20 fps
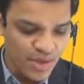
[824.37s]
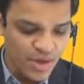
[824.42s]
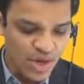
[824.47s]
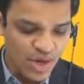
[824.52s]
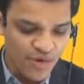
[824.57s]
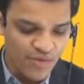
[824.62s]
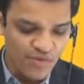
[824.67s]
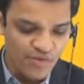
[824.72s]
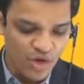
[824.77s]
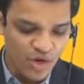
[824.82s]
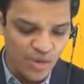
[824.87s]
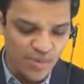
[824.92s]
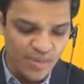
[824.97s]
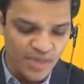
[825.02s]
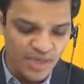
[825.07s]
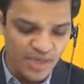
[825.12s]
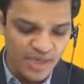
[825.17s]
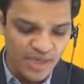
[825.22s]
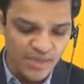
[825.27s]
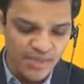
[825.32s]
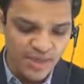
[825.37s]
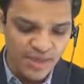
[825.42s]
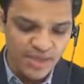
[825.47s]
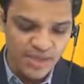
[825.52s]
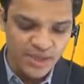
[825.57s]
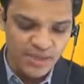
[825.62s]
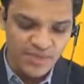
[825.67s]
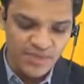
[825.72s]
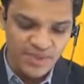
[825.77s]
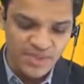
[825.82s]
of dropping them at
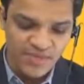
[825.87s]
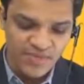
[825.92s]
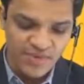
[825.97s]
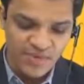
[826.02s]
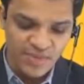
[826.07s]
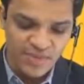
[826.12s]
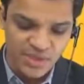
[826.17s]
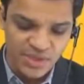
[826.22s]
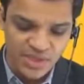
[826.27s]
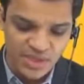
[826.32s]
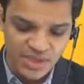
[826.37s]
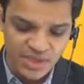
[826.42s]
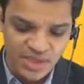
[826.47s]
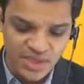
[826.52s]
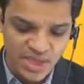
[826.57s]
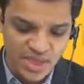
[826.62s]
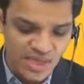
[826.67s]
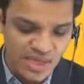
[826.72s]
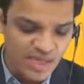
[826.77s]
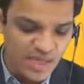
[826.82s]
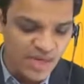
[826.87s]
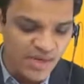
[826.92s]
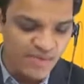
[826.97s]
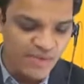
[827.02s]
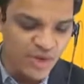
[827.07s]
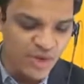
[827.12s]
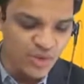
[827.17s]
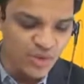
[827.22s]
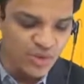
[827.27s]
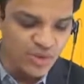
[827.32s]
the specific machines that will
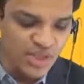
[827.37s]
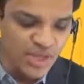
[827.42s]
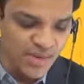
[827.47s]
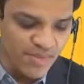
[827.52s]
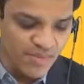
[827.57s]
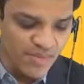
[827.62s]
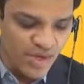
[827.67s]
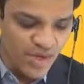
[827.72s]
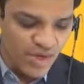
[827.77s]
use them